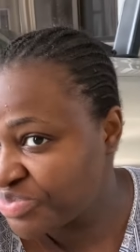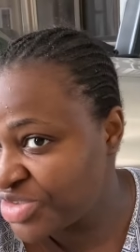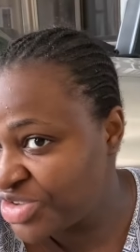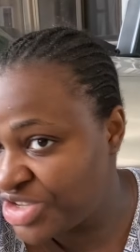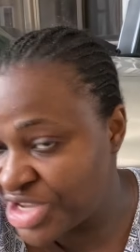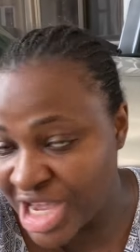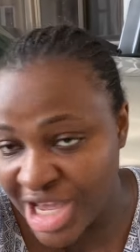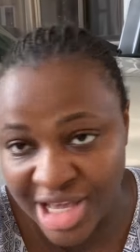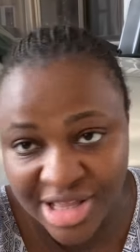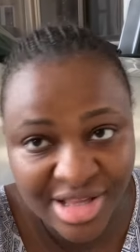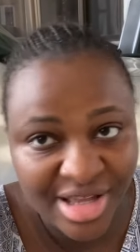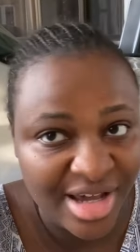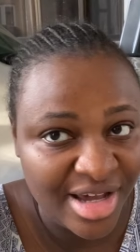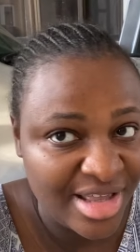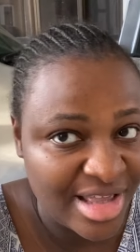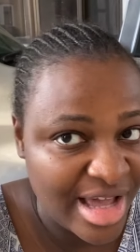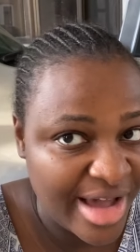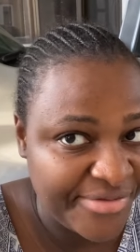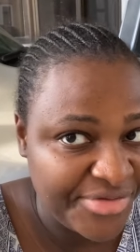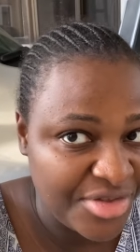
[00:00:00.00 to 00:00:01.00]
checking in
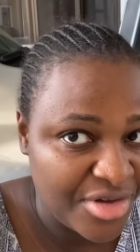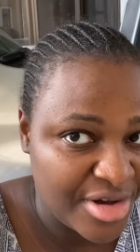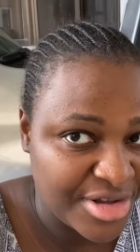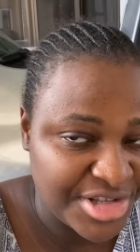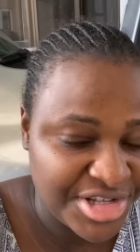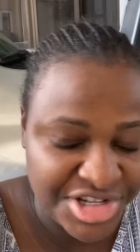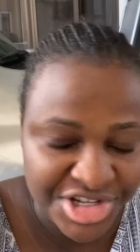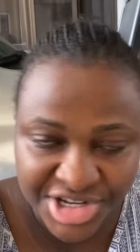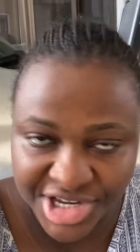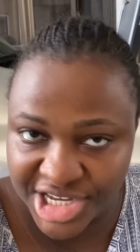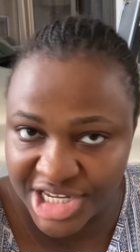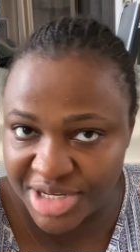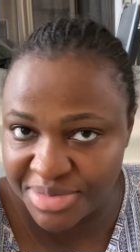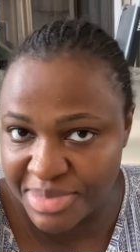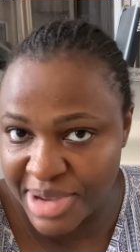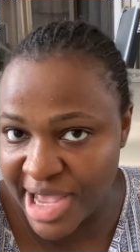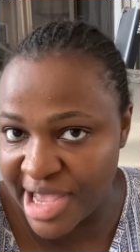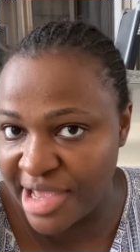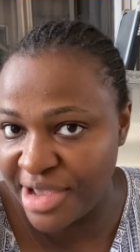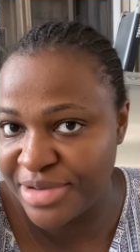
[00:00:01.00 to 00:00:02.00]
i've not changed
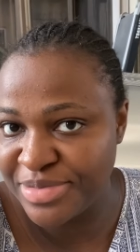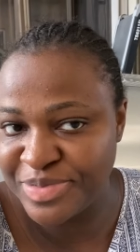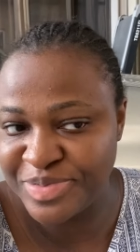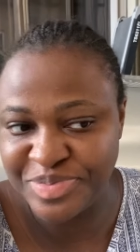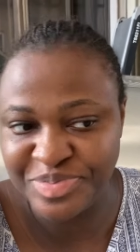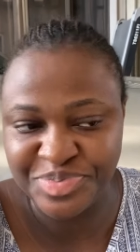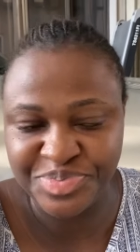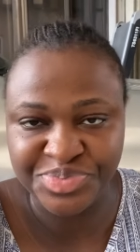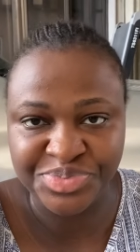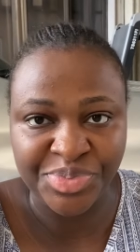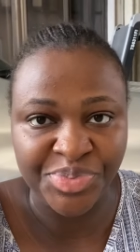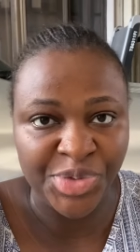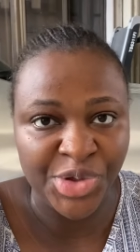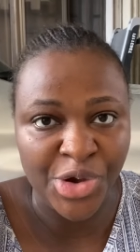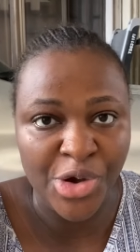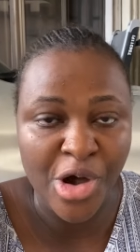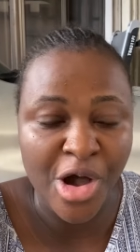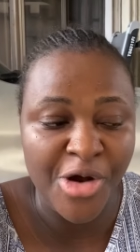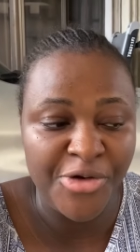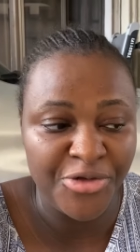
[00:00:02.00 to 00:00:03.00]
my
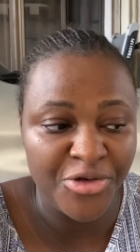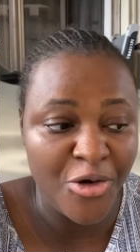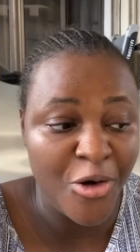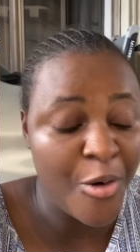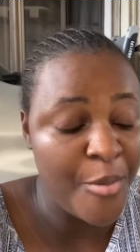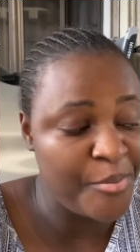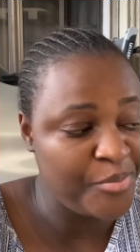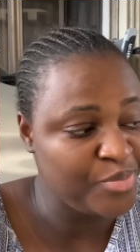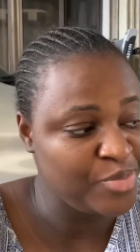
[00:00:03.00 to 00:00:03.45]
cornrow